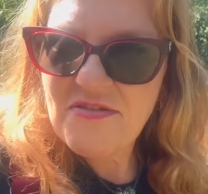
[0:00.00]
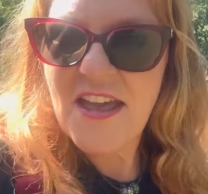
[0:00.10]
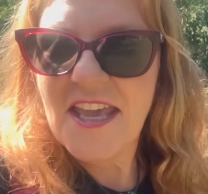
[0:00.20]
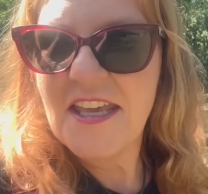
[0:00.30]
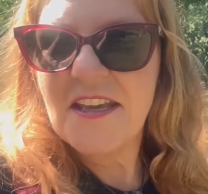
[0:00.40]

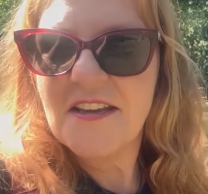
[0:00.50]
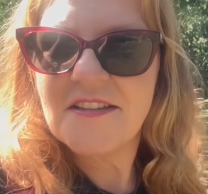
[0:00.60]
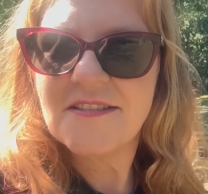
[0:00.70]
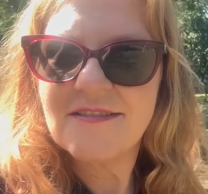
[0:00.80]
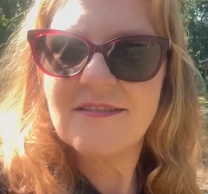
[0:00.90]
thing
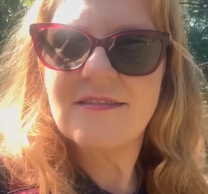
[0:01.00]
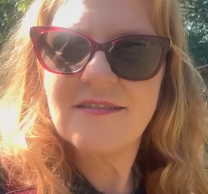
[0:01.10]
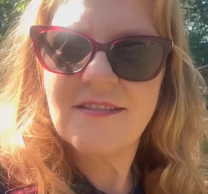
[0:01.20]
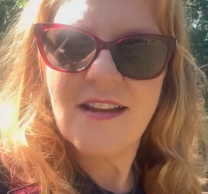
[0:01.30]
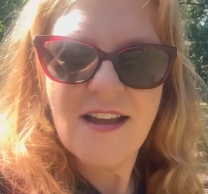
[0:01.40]

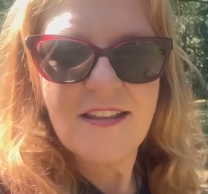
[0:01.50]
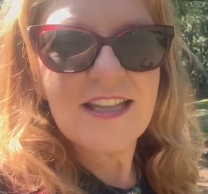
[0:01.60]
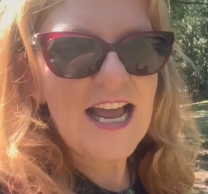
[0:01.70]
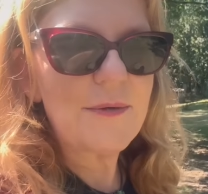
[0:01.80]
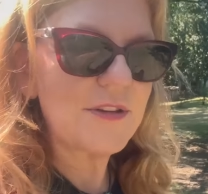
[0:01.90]

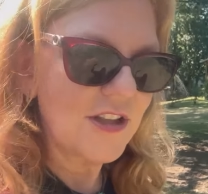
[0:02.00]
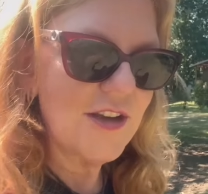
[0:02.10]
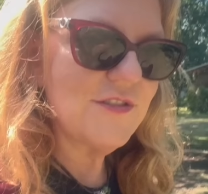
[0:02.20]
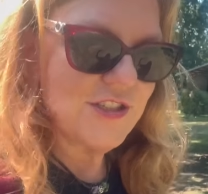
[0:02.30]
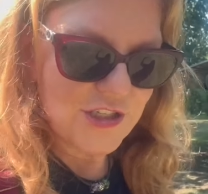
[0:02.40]
that I would
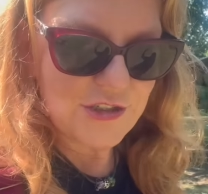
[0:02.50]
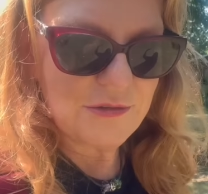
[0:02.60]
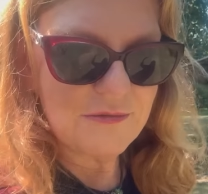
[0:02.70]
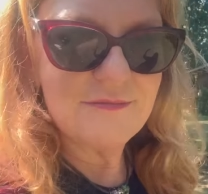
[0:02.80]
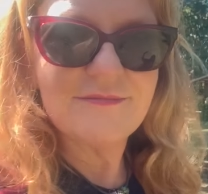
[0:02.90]
love to
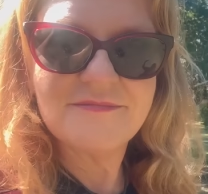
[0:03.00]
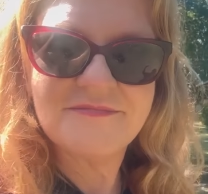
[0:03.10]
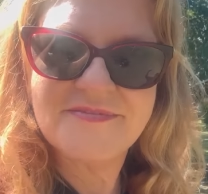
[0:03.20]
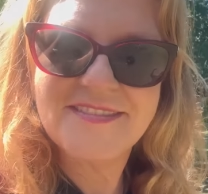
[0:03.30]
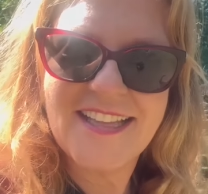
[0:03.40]
do,
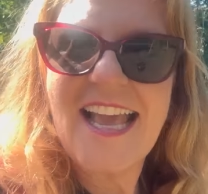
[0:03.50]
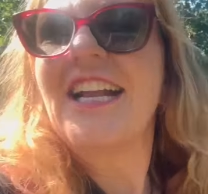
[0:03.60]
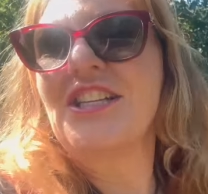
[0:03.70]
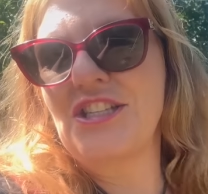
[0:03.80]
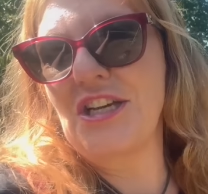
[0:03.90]

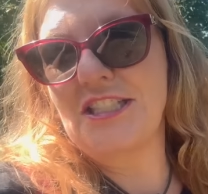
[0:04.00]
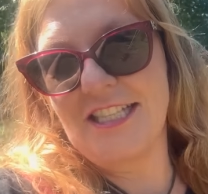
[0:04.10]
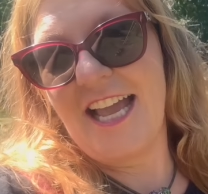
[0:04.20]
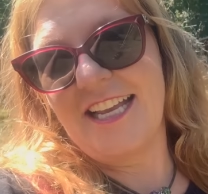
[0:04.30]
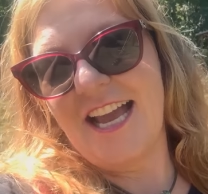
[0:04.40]
just
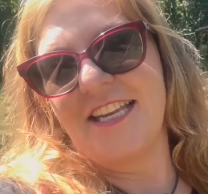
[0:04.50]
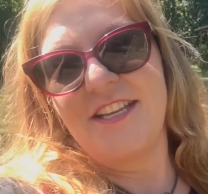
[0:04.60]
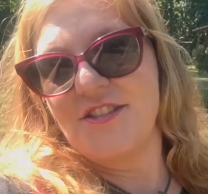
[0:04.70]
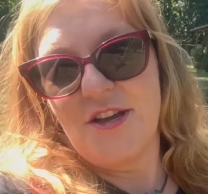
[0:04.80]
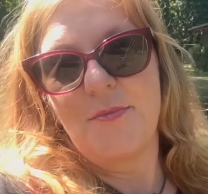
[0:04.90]
like I
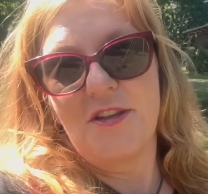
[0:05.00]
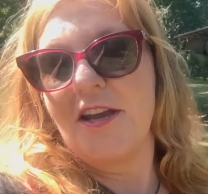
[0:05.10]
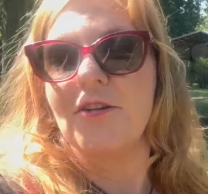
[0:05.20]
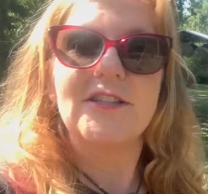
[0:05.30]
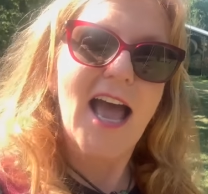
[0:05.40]
need something
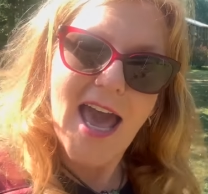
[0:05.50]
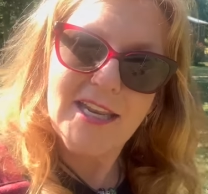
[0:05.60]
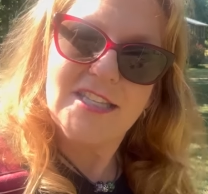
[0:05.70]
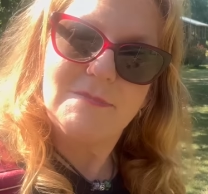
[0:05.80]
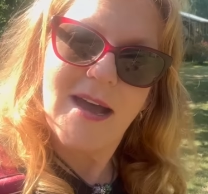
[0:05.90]
else
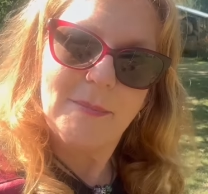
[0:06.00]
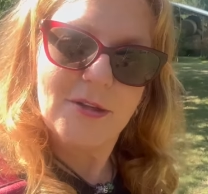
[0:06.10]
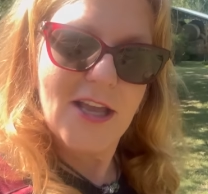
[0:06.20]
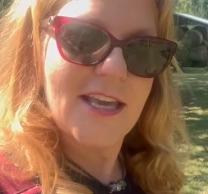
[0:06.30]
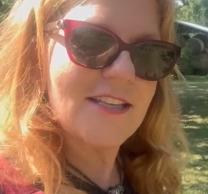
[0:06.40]
added to my
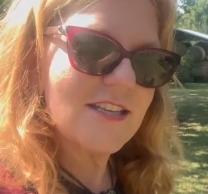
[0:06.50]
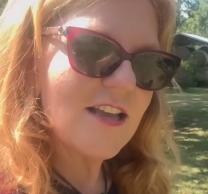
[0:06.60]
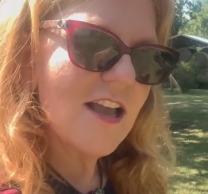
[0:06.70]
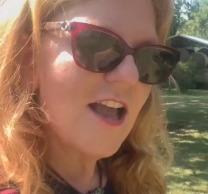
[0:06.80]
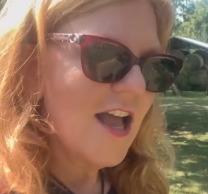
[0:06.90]
plate,
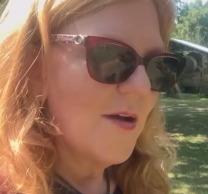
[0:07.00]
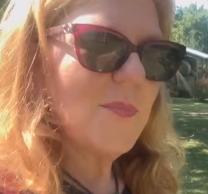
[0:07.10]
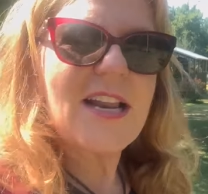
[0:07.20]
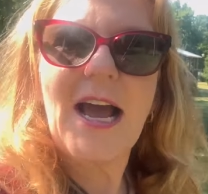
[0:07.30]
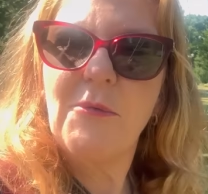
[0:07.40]

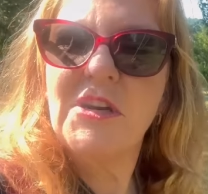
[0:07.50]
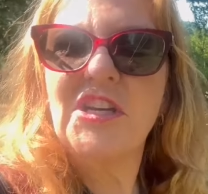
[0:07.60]
but I want